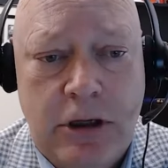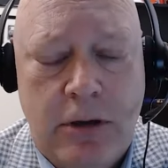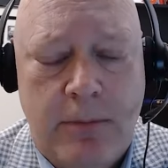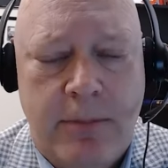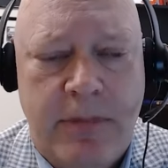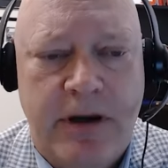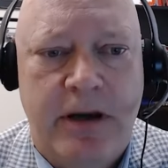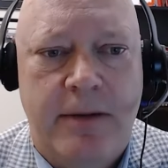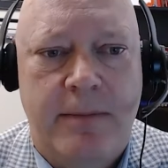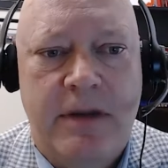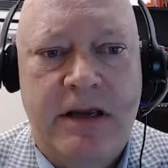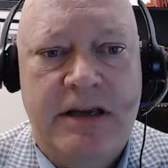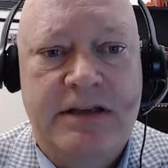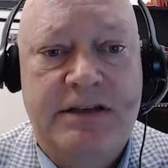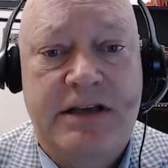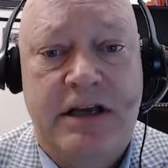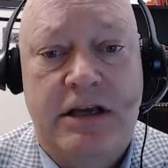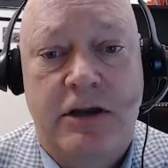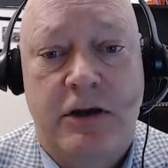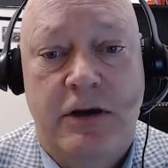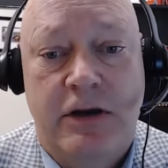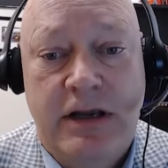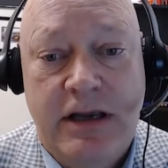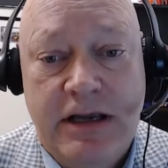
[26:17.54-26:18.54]
but it means that
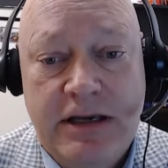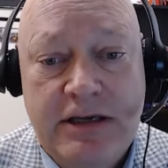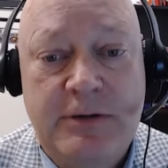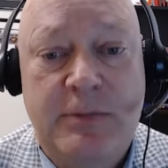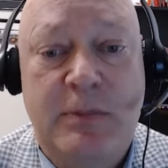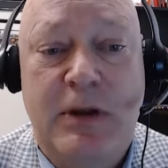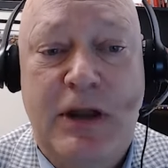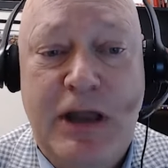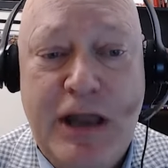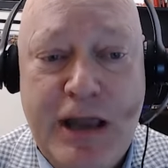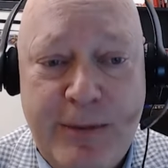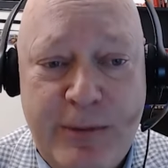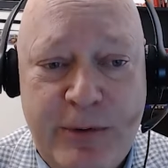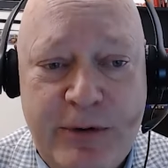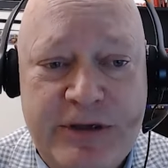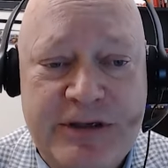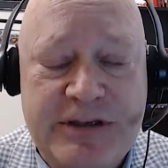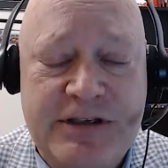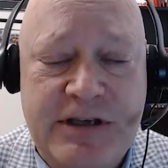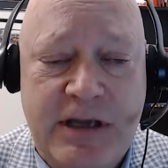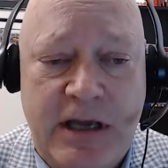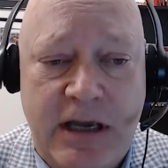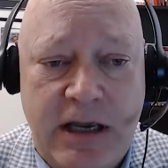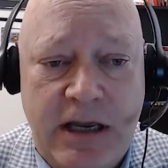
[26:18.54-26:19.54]
you need to be able to
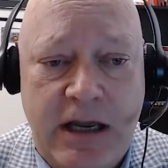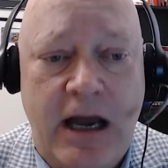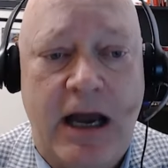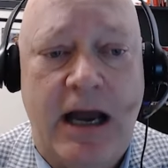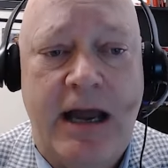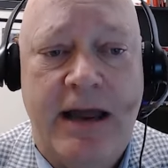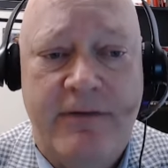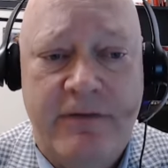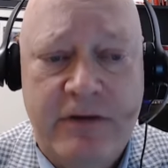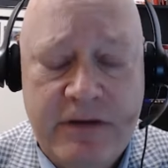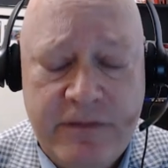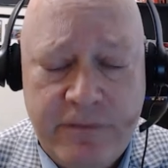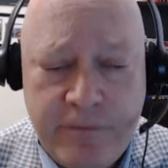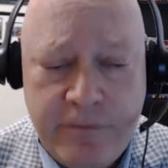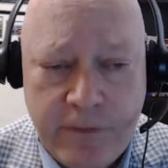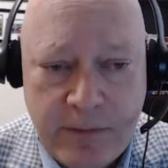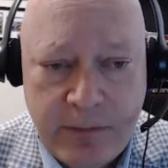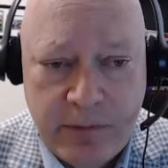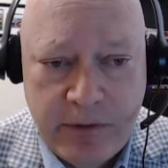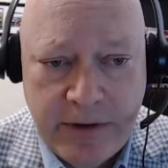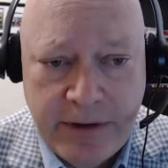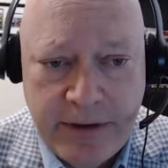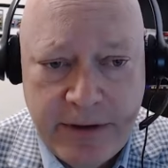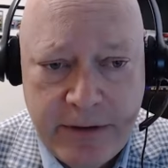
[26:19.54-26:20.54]
say, I have a
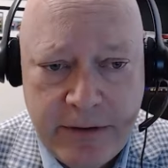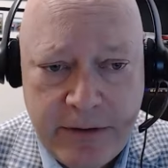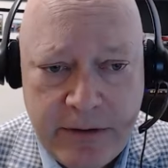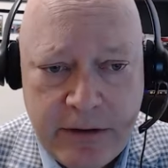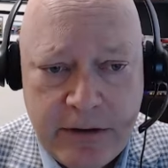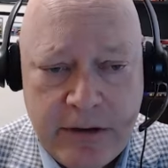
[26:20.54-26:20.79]
defibrillator